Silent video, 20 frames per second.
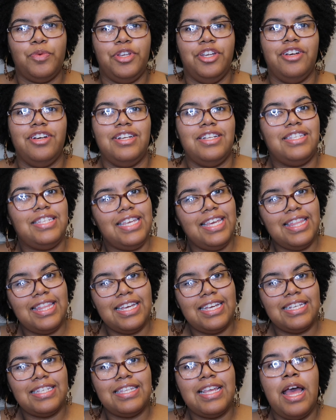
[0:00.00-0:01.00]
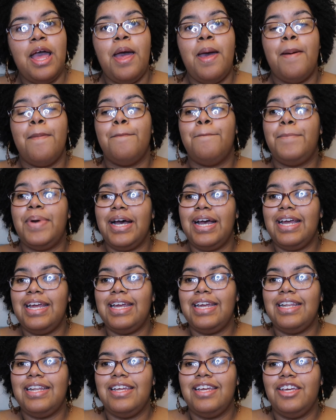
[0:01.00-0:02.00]
when you're going to see this.
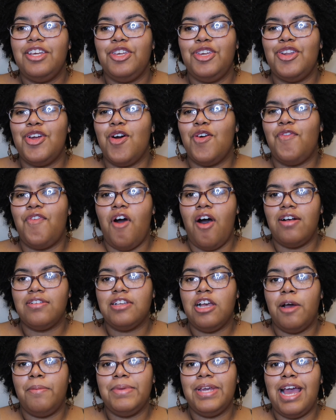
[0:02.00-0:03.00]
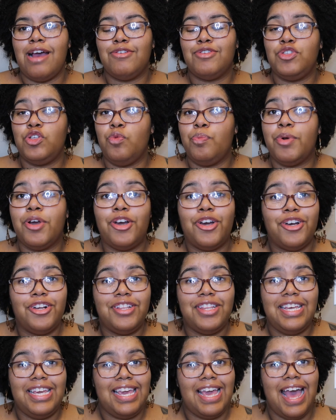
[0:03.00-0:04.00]
But you know, fall's coming out super
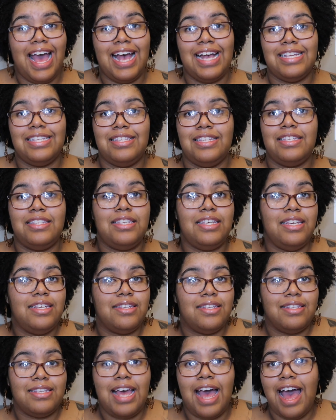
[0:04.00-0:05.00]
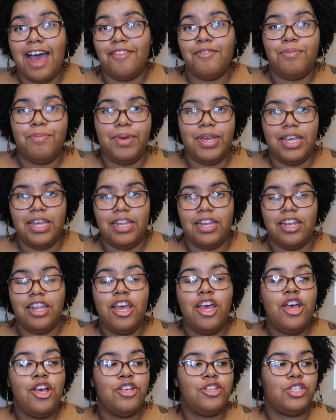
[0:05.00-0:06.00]
early as the seasons have been.
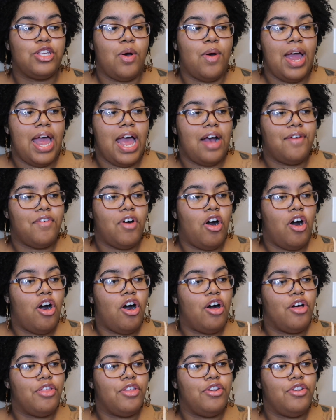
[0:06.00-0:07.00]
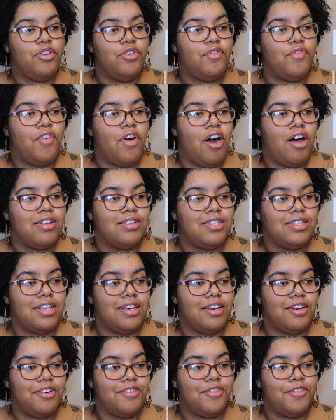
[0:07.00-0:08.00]
So I have all the new fall
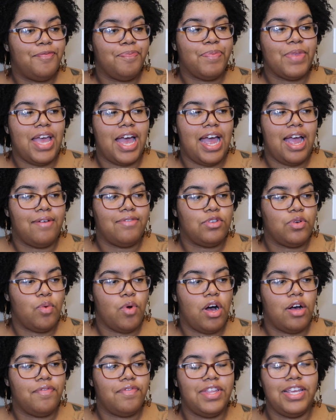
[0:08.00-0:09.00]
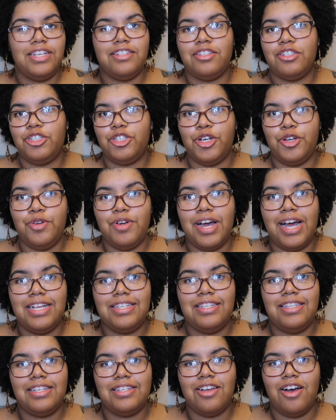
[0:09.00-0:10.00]
stuff. I have 12 things to show you
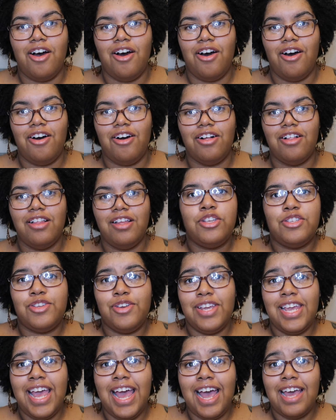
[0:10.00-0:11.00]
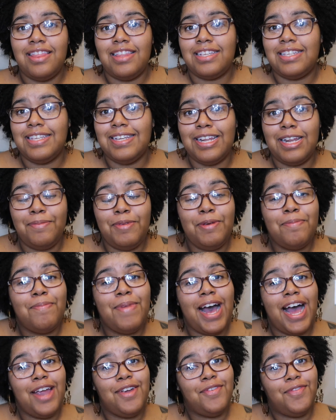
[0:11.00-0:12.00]
guys in this haul. So yeah, this is gonna be
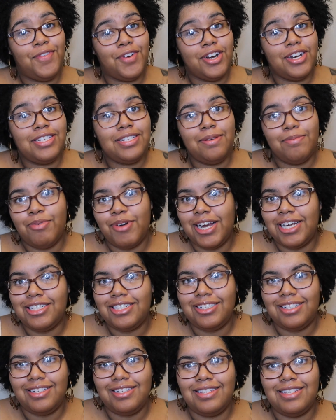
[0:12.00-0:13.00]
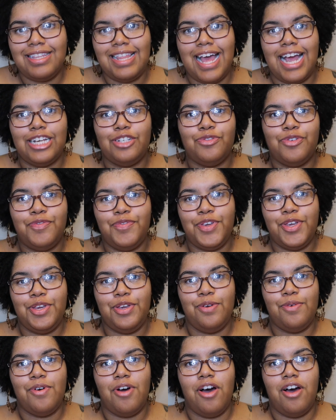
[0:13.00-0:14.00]
my first impression /
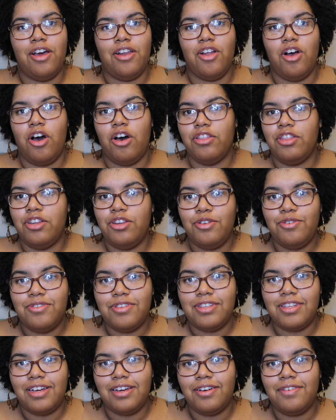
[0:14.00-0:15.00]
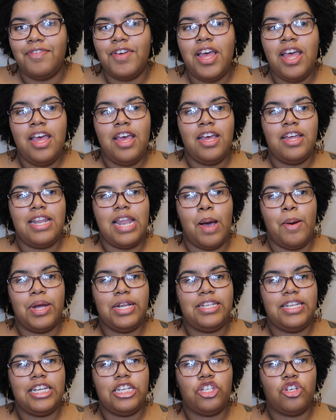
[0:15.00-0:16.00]
review on all the new stuff. Now I
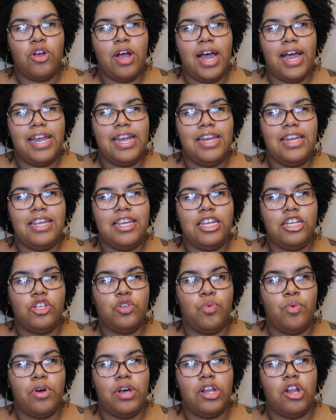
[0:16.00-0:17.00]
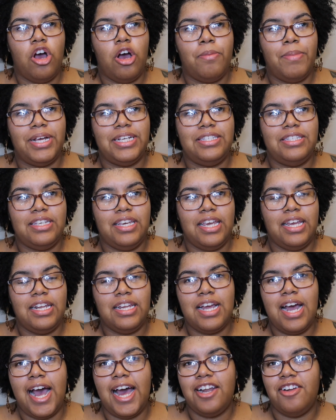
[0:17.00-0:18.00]
did try each one on my
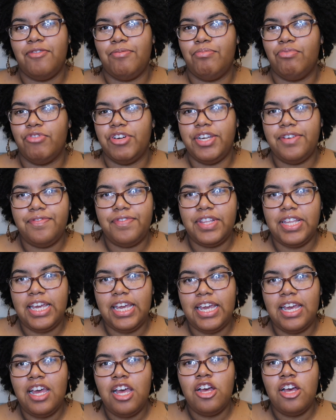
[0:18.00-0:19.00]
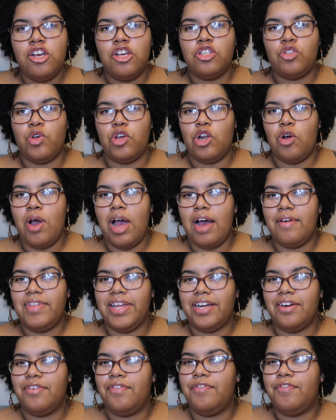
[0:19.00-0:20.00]
skin kind of briefly, so I don't have
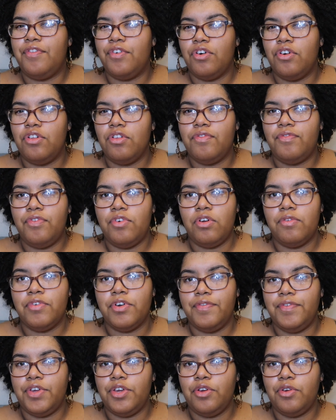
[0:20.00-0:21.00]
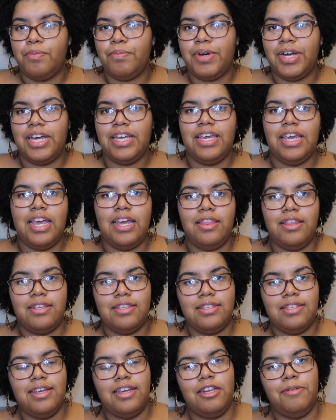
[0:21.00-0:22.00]
like a full review, but again,
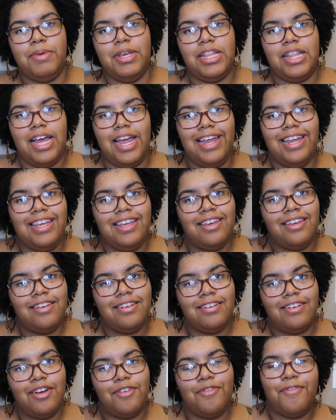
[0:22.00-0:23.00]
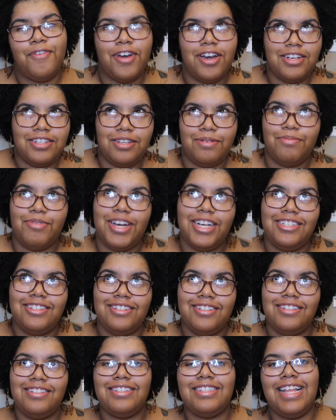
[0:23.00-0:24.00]
this is gonna be like a first
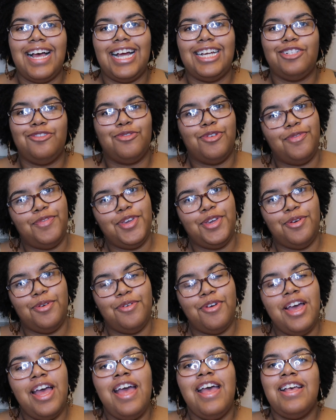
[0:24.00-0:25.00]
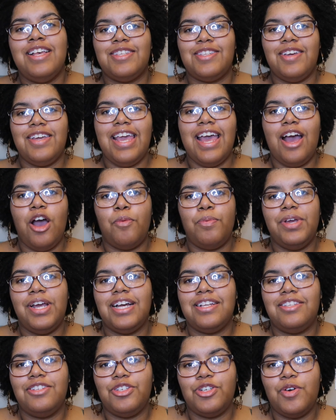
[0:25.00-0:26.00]
impression / review. So yeah, I hope you
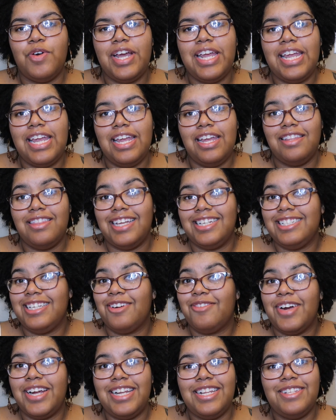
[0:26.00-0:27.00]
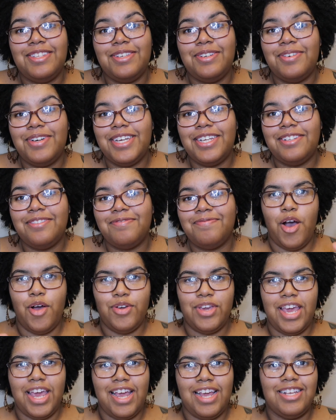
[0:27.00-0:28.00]
guys enjoy and let's get right into it.
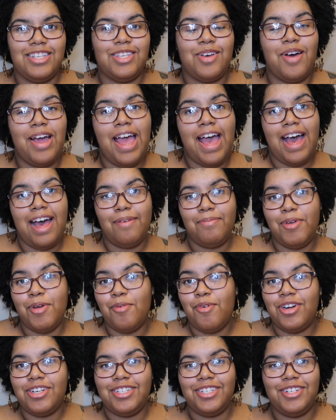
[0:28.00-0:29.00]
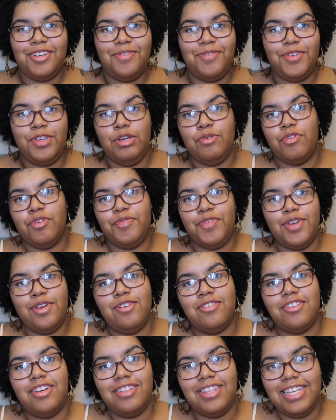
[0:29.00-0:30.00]
Okay, so I have been watching a few
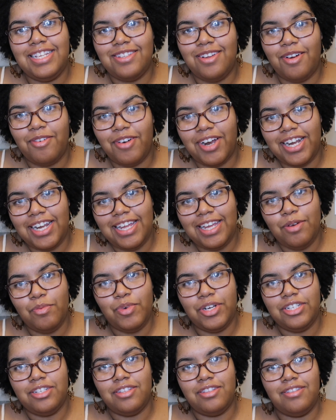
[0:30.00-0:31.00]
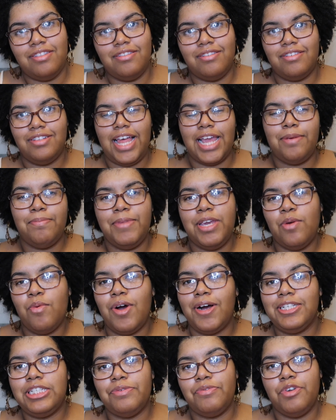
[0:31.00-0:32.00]
reviews on these already, which like me
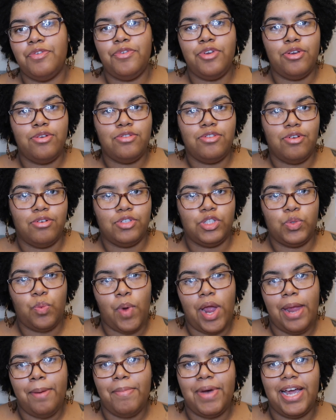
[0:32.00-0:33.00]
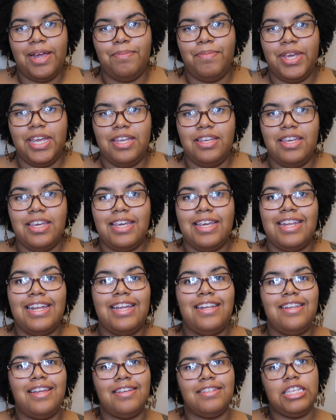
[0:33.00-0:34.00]
watching reviews don't sway my opinion.
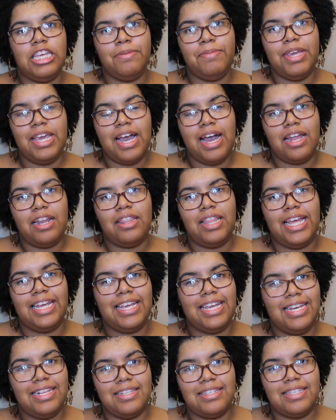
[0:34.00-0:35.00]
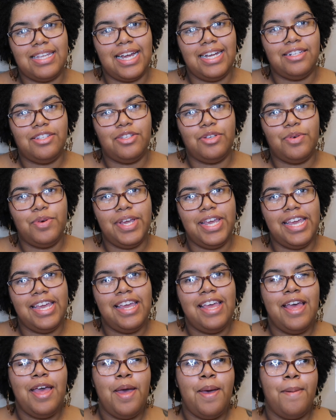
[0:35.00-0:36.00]
It does give me kind of like insight to it.